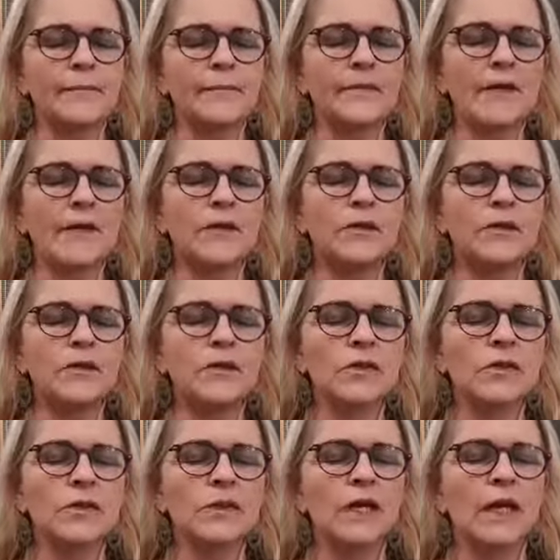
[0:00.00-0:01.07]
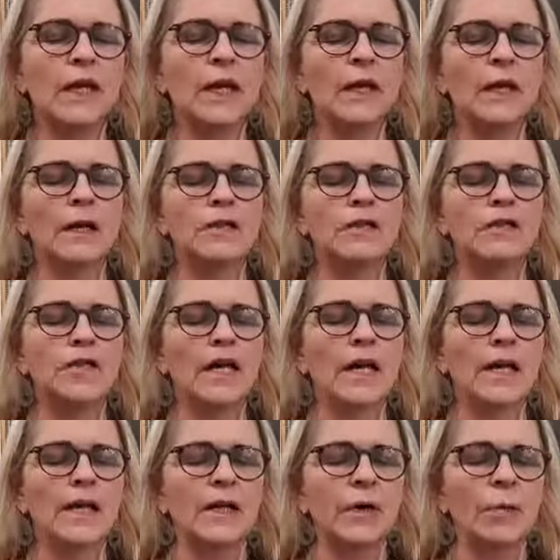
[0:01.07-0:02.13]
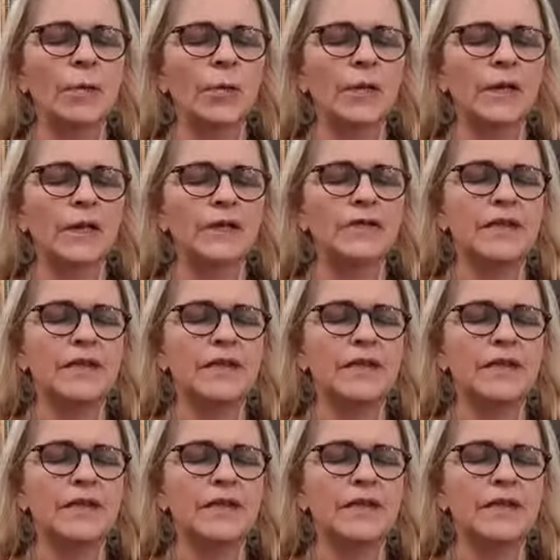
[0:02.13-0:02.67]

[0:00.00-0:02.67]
And just check in your body,